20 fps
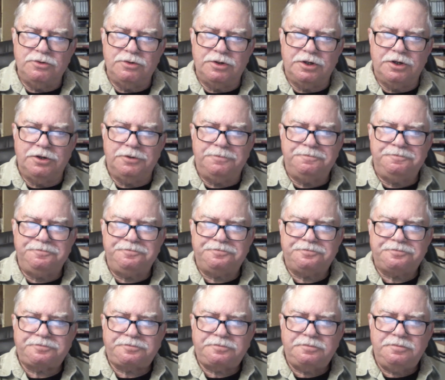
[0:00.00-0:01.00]
ago.
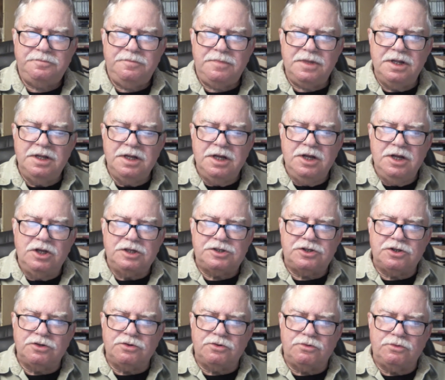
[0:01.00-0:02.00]

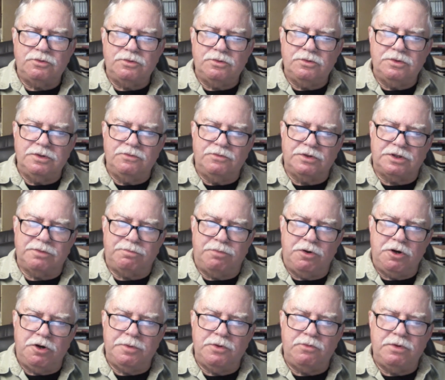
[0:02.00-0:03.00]
So with the
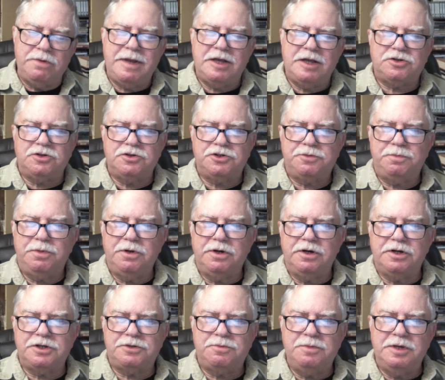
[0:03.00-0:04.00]
bourbon, remastered
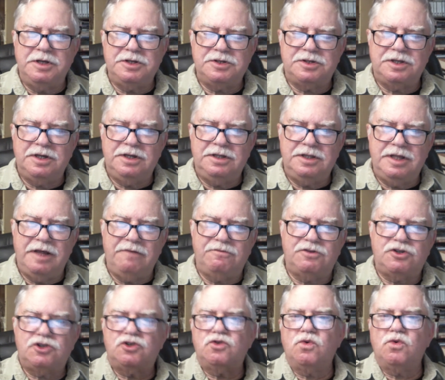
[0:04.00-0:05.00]
spirits means that they've
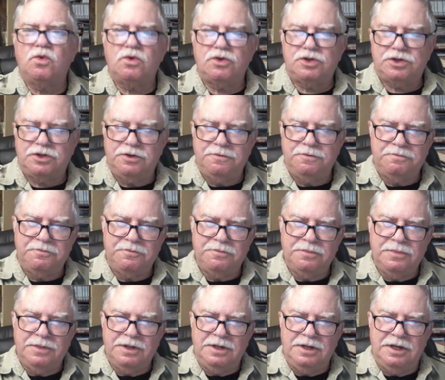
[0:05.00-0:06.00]
sourced
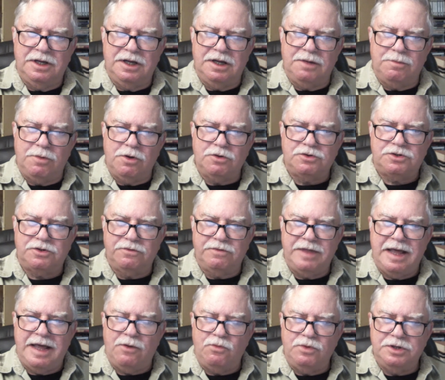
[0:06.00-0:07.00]
most of
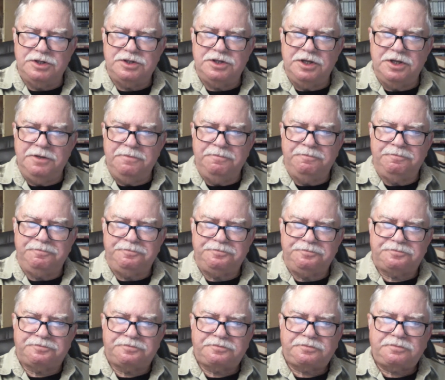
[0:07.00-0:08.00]
that whiskey.
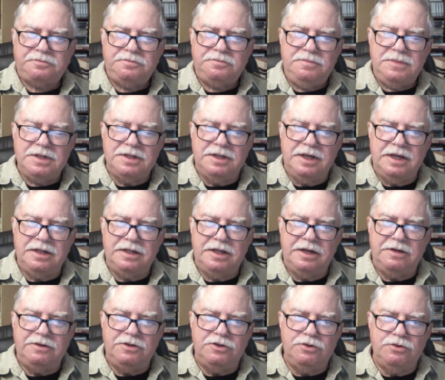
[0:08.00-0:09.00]
They
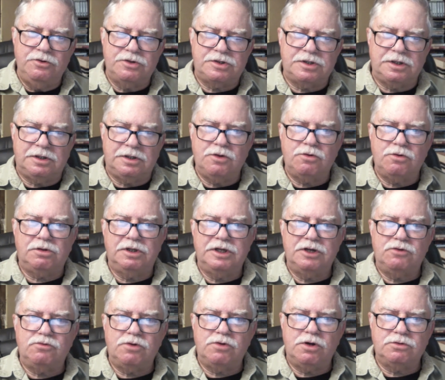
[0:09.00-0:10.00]
used the locally
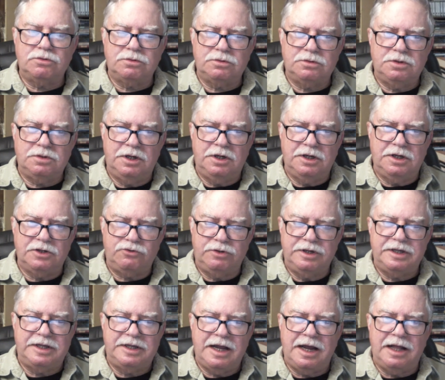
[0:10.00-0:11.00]
grown
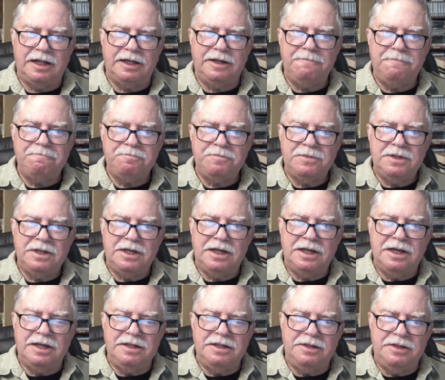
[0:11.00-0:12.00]
Triticale,
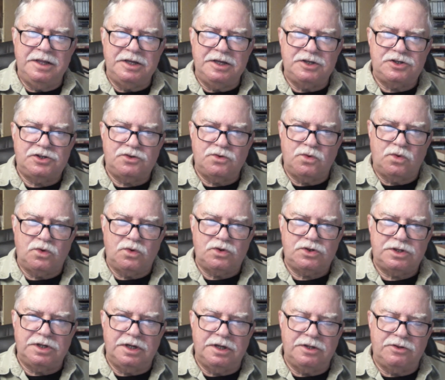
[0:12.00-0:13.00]
and then they
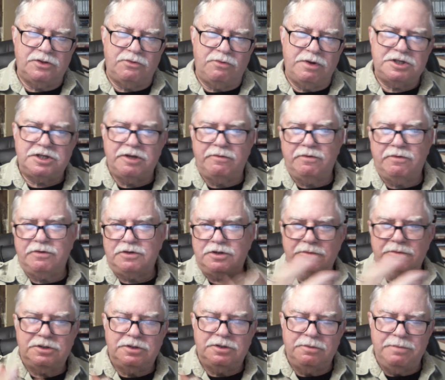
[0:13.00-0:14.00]
sourced the rest of it
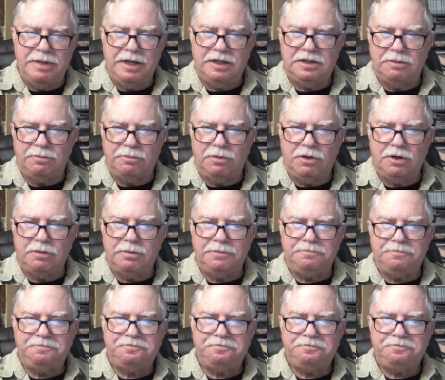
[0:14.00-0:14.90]
to make the bourbon.